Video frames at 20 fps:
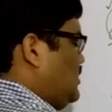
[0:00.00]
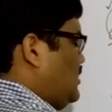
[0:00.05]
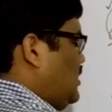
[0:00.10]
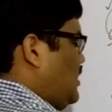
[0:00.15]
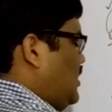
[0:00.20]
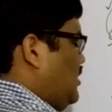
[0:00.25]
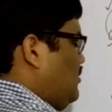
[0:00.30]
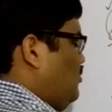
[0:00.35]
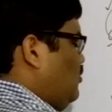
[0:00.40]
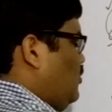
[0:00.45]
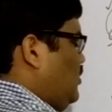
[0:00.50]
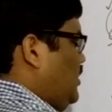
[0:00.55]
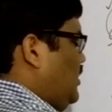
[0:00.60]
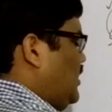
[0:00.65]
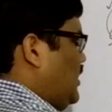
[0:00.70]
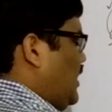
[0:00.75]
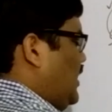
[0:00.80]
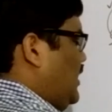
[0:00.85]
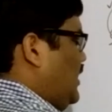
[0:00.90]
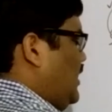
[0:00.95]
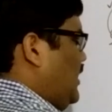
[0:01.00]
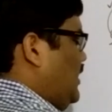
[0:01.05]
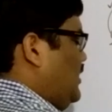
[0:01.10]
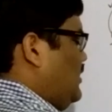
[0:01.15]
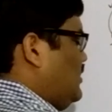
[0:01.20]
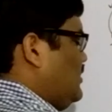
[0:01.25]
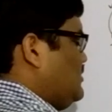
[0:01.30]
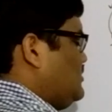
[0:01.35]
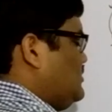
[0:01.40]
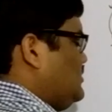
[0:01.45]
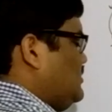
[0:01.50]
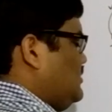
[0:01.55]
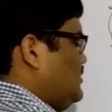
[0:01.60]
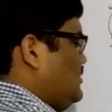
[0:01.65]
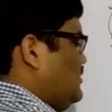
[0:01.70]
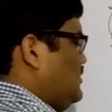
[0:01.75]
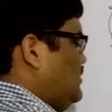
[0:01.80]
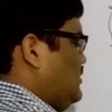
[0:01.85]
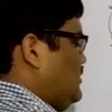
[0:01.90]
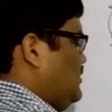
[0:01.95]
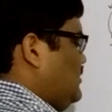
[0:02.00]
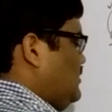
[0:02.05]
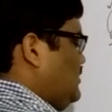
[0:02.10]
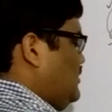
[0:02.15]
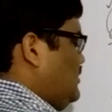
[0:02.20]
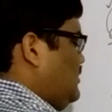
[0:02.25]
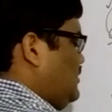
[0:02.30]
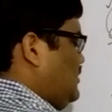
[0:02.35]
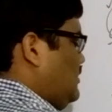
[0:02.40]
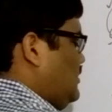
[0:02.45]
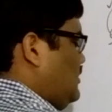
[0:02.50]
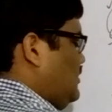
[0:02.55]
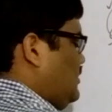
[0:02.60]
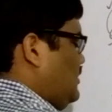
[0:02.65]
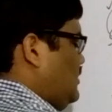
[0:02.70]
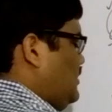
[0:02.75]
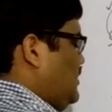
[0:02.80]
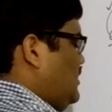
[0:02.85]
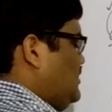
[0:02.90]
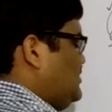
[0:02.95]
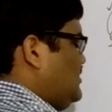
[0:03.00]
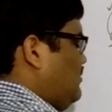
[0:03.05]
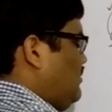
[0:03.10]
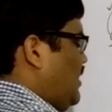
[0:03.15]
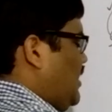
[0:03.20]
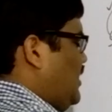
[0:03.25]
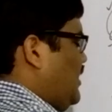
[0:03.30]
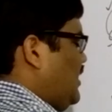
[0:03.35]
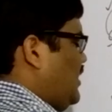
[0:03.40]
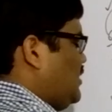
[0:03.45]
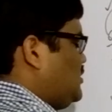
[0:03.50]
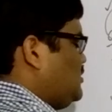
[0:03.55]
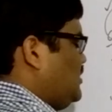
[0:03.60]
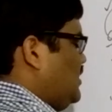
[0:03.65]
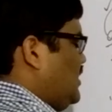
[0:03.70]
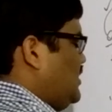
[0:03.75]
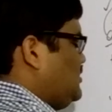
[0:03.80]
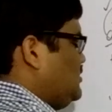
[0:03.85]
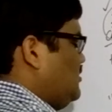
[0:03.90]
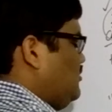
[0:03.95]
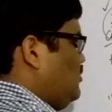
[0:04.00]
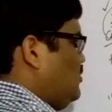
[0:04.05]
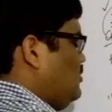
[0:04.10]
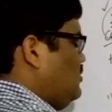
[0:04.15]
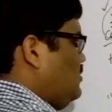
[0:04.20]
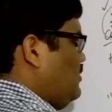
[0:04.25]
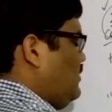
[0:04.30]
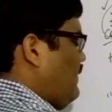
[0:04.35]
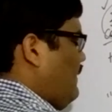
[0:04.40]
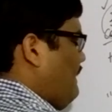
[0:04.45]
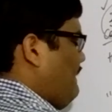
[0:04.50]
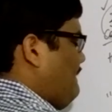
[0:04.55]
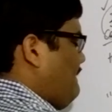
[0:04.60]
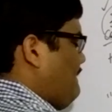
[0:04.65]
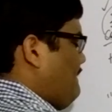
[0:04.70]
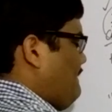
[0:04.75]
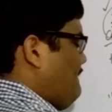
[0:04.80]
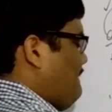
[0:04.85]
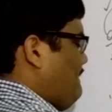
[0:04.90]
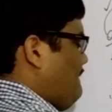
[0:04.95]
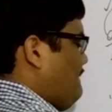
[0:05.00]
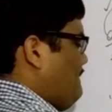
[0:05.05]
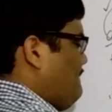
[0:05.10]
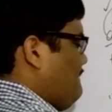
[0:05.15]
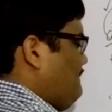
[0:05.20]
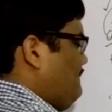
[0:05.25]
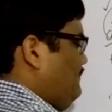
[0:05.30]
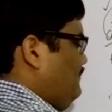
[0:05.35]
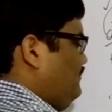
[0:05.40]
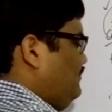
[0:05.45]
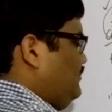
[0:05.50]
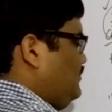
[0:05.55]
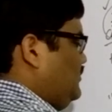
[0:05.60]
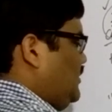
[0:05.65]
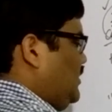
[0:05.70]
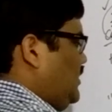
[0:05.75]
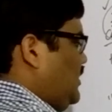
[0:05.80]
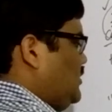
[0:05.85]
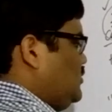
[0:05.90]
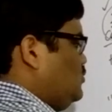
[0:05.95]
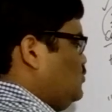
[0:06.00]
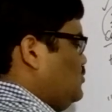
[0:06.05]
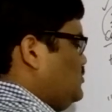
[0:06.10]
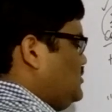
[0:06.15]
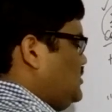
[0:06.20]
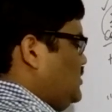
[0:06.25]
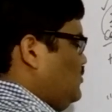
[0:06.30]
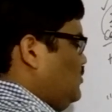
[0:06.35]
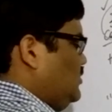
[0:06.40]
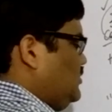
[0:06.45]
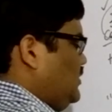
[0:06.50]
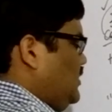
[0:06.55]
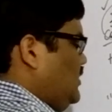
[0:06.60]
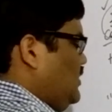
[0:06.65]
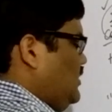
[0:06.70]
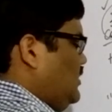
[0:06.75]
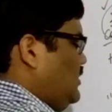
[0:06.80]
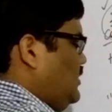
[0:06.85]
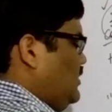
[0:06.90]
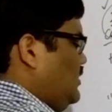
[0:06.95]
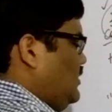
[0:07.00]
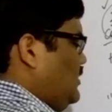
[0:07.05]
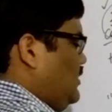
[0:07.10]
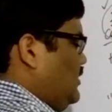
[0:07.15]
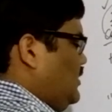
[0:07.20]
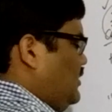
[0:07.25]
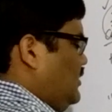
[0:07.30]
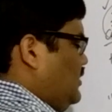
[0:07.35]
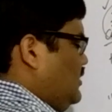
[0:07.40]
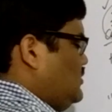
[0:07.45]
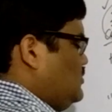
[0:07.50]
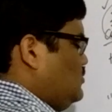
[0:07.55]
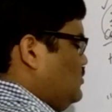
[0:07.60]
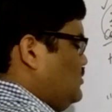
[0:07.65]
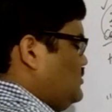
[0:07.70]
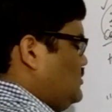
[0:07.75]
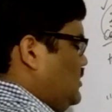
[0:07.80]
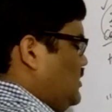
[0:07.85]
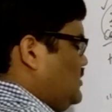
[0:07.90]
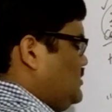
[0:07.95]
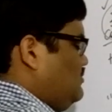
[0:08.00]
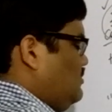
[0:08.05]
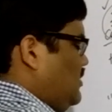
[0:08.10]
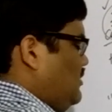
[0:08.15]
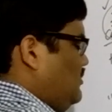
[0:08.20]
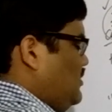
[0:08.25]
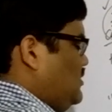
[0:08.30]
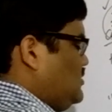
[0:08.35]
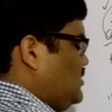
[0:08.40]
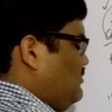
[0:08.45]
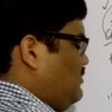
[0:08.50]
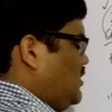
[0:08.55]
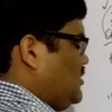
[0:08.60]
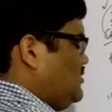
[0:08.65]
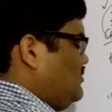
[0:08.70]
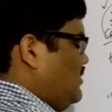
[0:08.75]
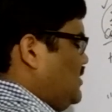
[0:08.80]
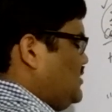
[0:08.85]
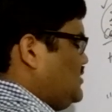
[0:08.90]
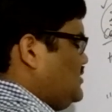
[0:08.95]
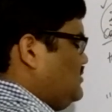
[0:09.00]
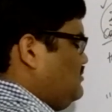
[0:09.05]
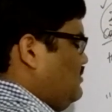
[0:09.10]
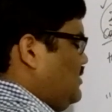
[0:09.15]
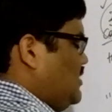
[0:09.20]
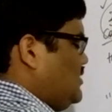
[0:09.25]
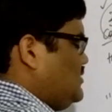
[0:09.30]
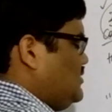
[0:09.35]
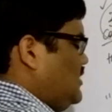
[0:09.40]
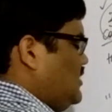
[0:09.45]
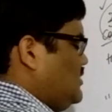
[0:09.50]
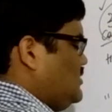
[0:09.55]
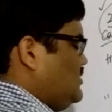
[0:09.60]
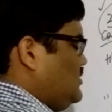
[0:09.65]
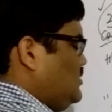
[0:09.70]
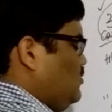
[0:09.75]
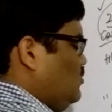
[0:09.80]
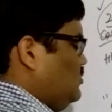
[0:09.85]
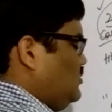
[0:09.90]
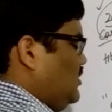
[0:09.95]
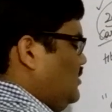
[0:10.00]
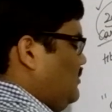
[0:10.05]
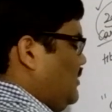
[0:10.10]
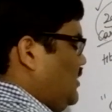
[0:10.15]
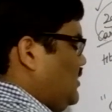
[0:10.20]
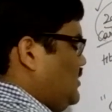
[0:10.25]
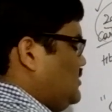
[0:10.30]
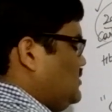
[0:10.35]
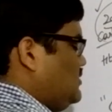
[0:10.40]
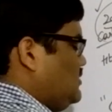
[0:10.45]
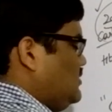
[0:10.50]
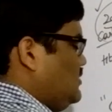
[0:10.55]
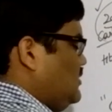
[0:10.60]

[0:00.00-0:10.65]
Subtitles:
carbonic anhydrase. It's a bidirectional enzyme, Then H2CO3 dissociates by means of H plus HCO3 minus.